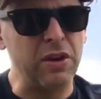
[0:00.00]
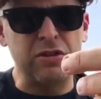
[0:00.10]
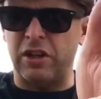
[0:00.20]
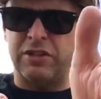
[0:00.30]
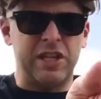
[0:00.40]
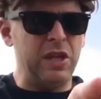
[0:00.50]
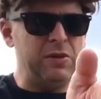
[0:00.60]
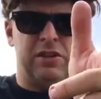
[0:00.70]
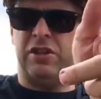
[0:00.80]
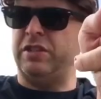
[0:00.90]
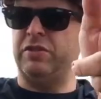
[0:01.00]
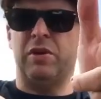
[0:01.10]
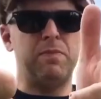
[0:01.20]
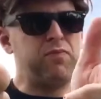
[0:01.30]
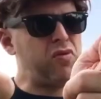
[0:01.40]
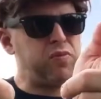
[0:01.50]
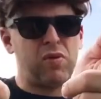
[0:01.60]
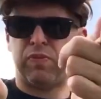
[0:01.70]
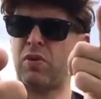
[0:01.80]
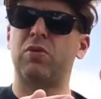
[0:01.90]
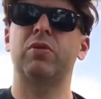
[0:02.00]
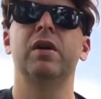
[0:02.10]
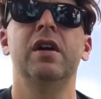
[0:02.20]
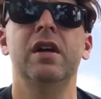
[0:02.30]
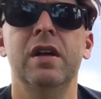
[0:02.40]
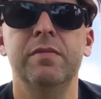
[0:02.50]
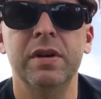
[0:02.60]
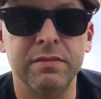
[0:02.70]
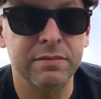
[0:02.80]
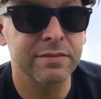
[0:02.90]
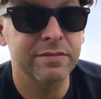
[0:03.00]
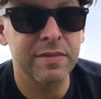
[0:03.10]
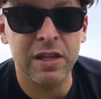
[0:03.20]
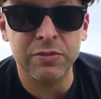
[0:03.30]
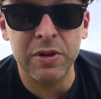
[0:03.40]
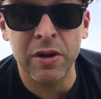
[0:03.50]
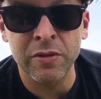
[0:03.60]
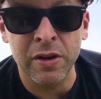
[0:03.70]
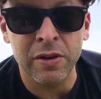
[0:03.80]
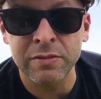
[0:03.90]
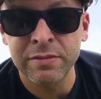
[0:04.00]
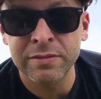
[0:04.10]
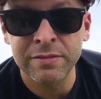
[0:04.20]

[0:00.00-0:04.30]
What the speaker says: they're just killing Jason, right? But, as we all know,